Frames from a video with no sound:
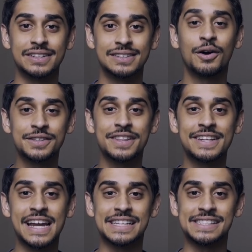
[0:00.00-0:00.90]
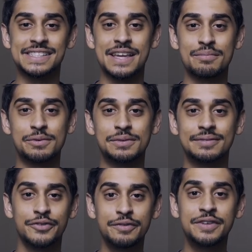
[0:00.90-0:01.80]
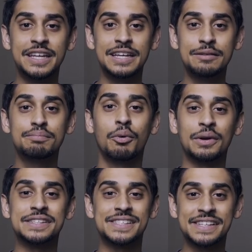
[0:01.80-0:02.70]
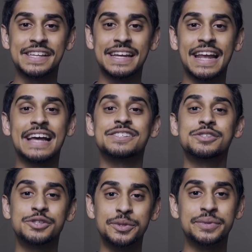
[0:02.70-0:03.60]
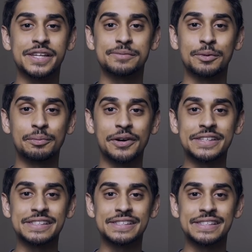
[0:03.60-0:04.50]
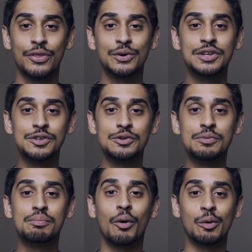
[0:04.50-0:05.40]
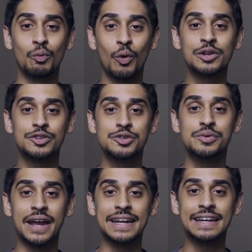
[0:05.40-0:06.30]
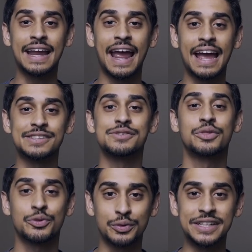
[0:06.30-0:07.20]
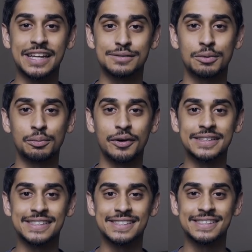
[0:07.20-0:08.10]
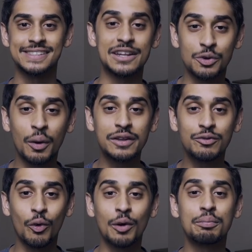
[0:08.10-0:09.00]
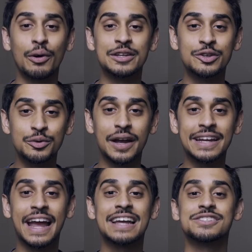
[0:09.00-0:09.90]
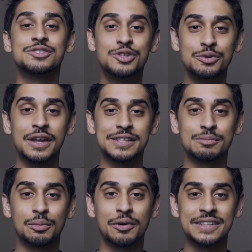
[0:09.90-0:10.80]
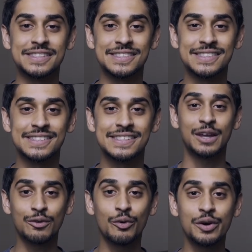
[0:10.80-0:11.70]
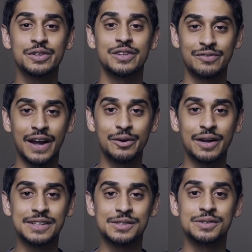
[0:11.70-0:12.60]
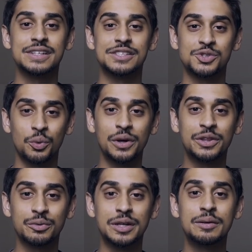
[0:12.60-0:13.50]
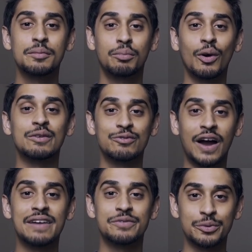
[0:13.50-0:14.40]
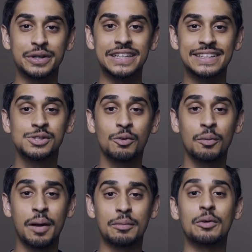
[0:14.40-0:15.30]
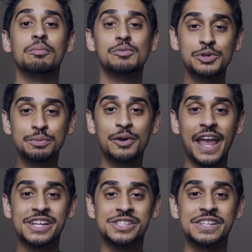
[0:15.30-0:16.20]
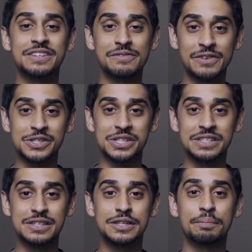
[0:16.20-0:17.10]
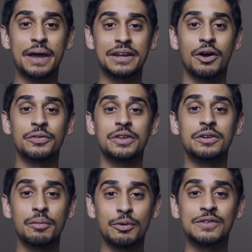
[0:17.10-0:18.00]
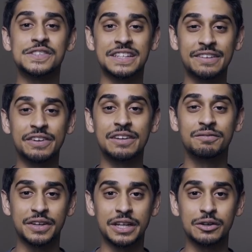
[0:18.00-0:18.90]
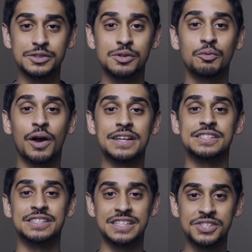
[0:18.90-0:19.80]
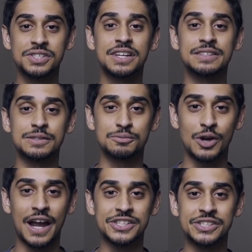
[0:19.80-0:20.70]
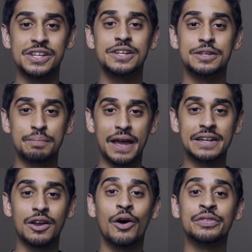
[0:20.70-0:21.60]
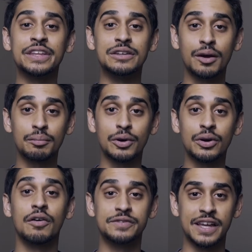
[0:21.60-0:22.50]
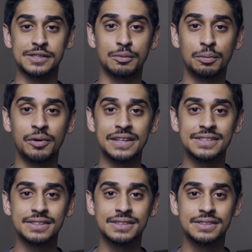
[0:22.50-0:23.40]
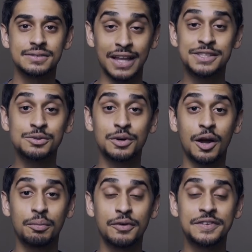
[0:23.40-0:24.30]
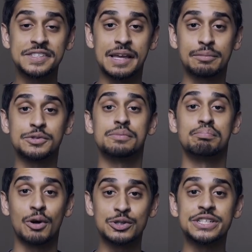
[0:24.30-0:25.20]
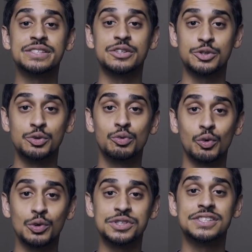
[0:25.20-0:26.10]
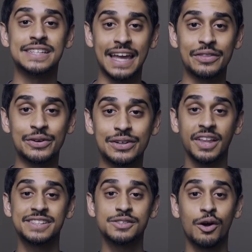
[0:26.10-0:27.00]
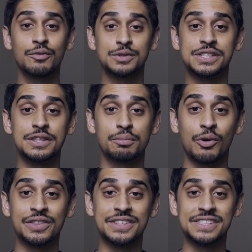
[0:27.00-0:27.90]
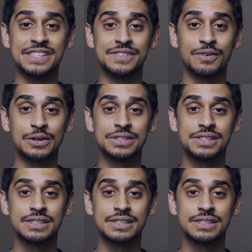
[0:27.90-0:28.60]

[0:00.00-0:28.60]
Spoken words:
On to the next example. 15.68 has 2 decimal places. 32.128 has 3 decimal places, and 24.28 has 2 decimal places. Therefore, the final answer is 23.53. So remember, multiplication and division depend on the number of significant figures, whereas addition and subtraction depend on the number of decimal places. Let's do a couple of examples merging the 2 rules together. Let's solve what's in the parentheses first.